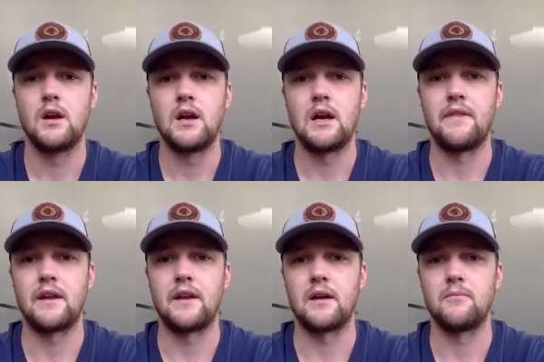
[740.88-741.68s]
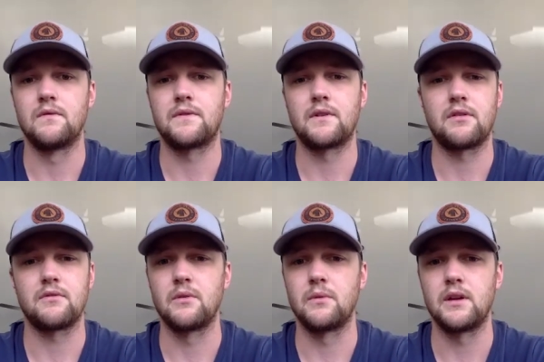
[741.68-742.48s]
And then I'm home for
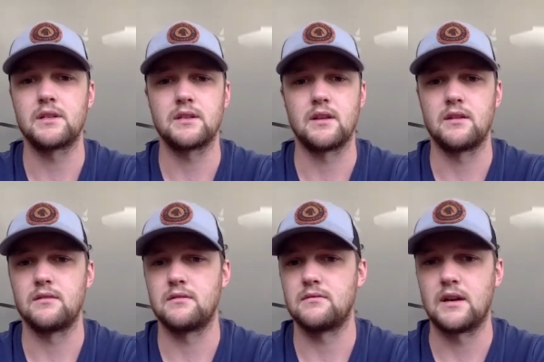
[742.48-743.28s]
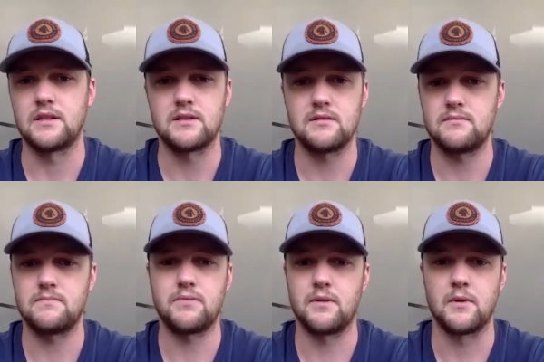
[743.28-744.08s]
three weeks, and then I
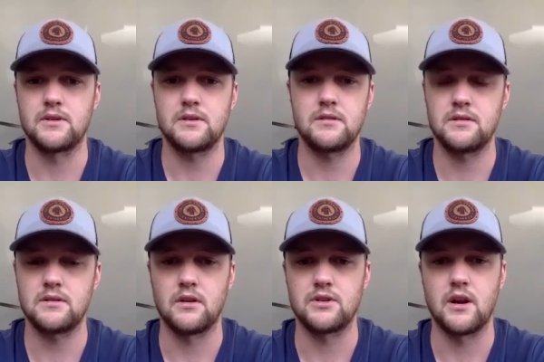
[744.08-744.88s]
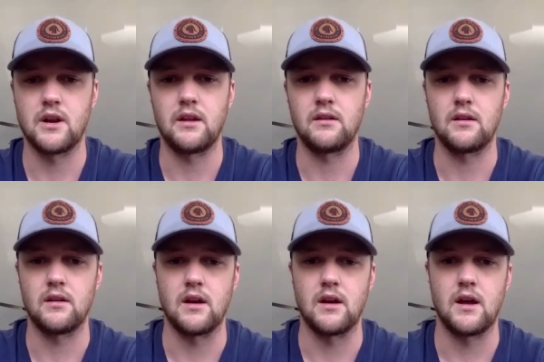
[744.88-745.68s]
pretty much start training uh,
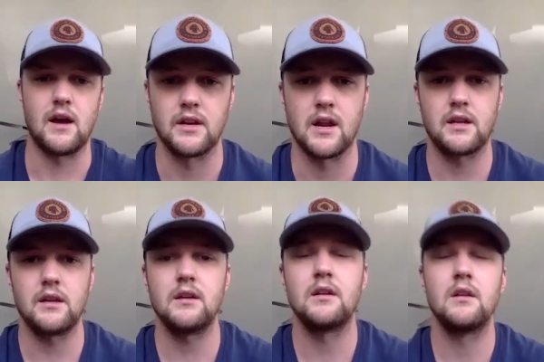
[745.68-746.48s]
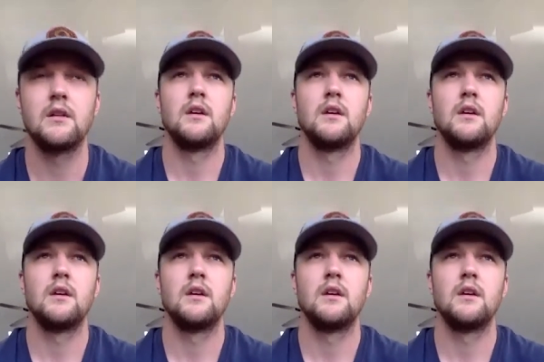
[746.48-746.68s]
out in Connecticut.